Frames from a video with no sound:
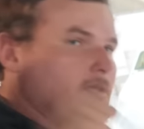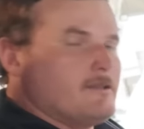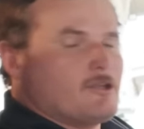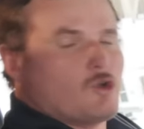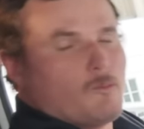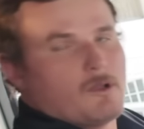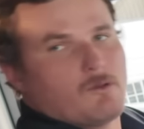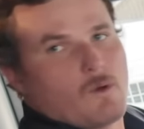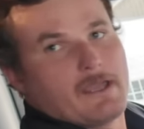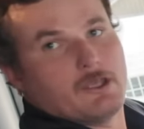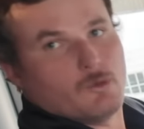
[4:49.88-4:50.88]
the normal
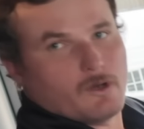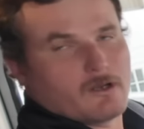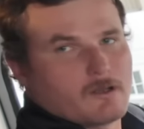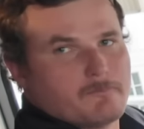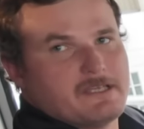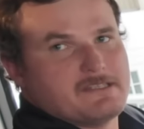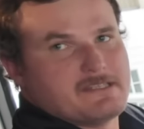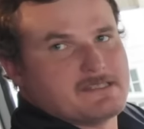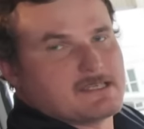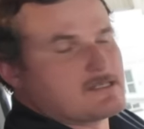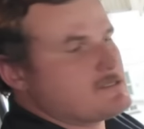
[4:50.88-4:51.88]
way you would on a
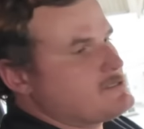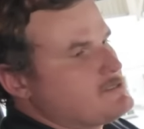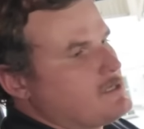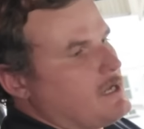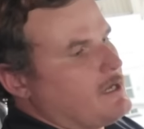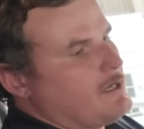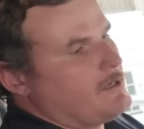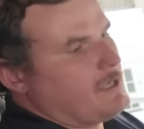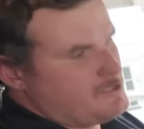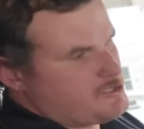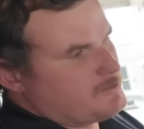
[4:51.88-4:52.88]

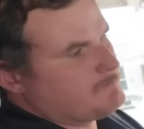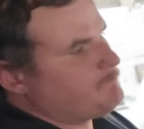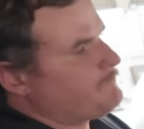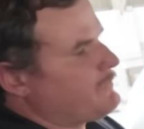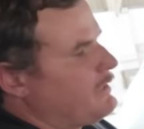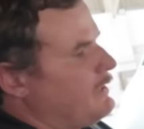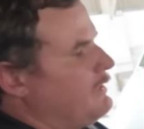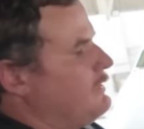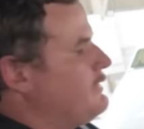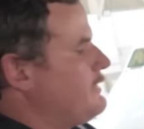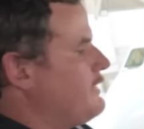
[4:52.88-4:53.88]
PT6 engine.
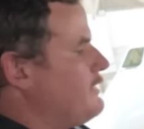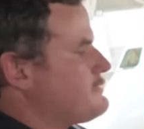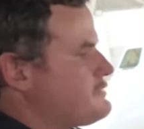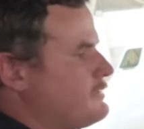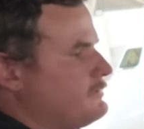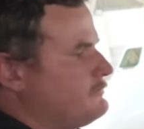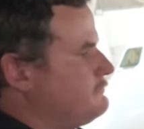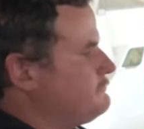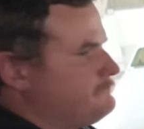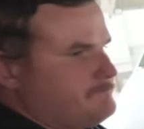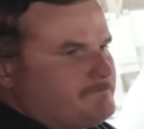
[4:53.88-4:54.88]
Yeah, so
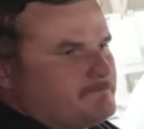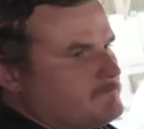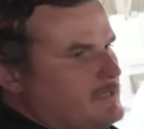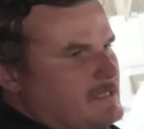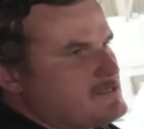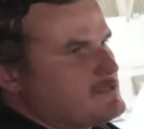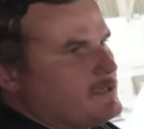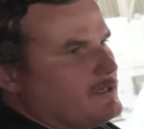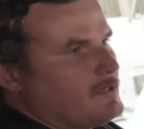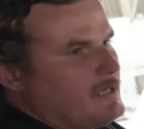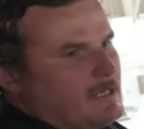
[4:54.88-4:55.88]
that's
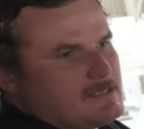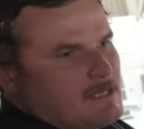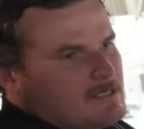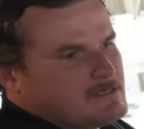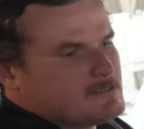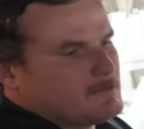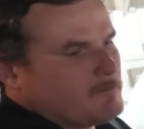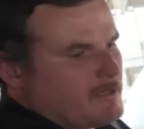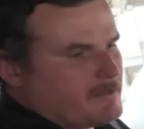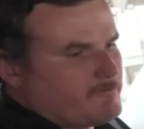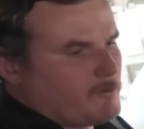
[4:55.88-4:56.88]
the NXI system.
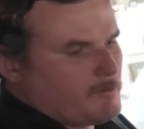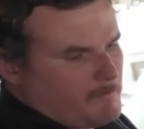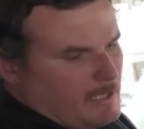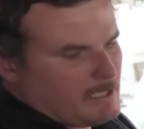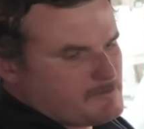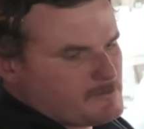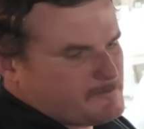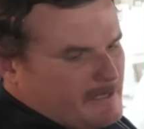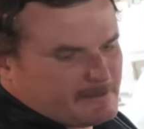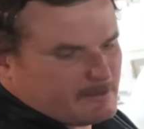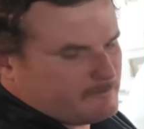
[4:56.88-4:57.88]
I think from a pilot's
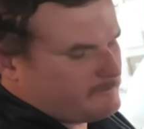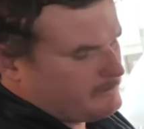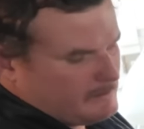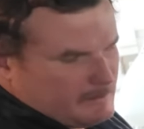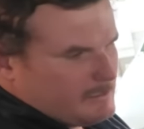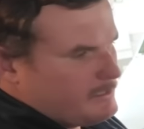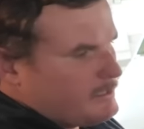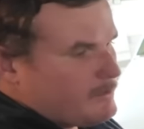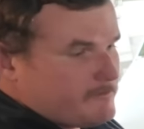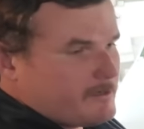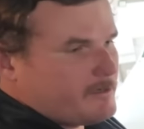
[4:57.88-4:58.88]
perspective,
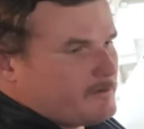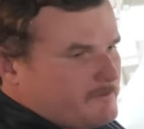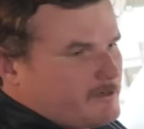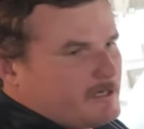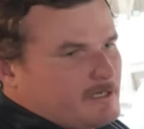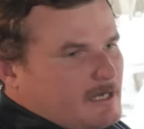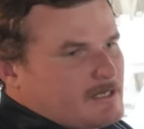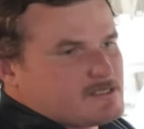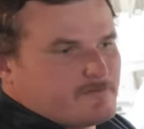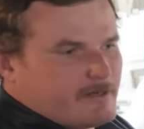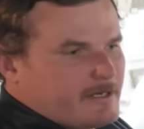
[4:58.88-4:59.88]
very, very
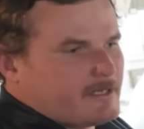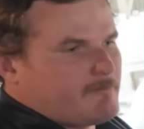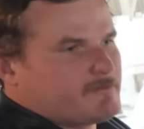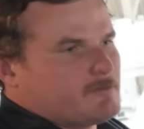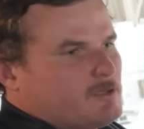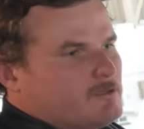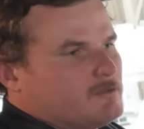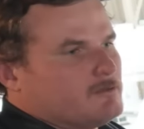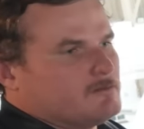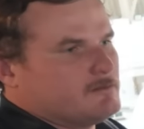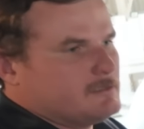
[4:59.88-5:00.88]
nice, very
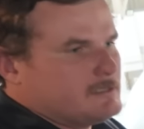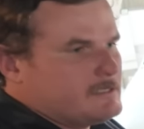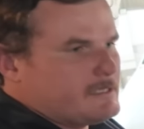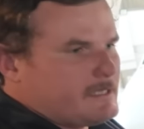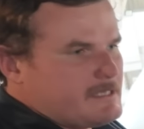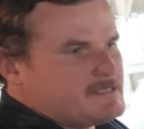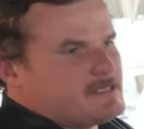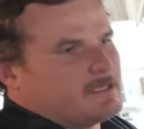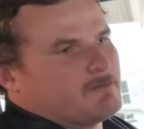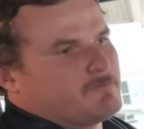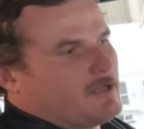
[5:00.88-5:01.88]
comfortable, easy
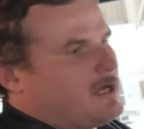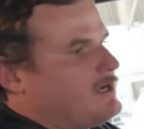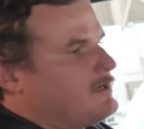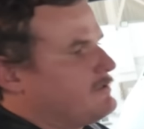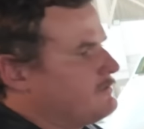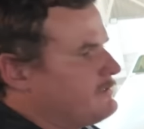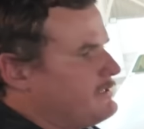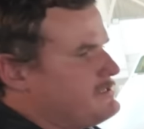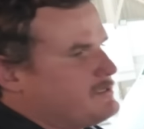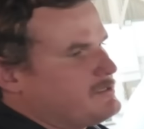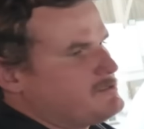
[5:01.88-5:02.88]
to fly,
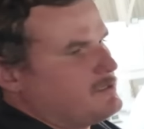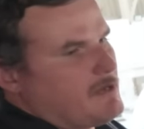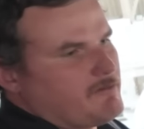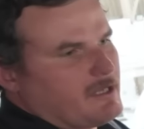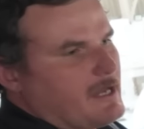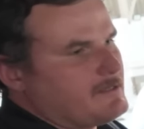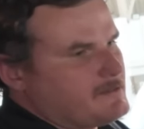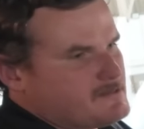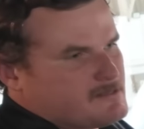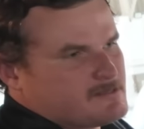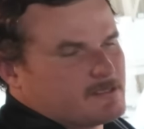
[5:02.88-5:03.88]
easier to navigate
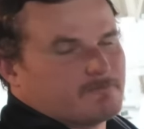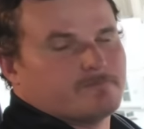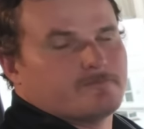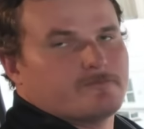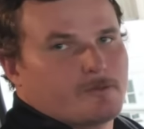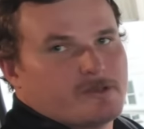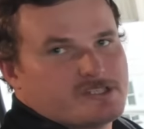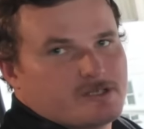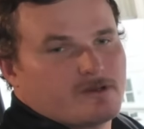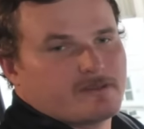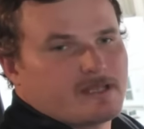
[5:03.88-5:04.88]
the system from a
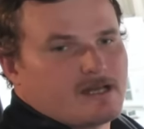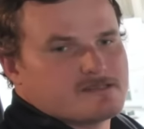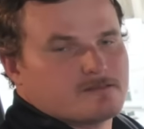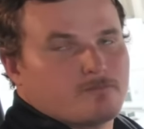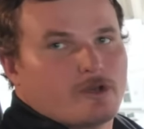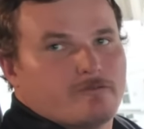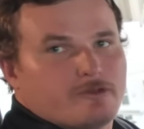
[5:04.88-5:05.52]
G1000 point of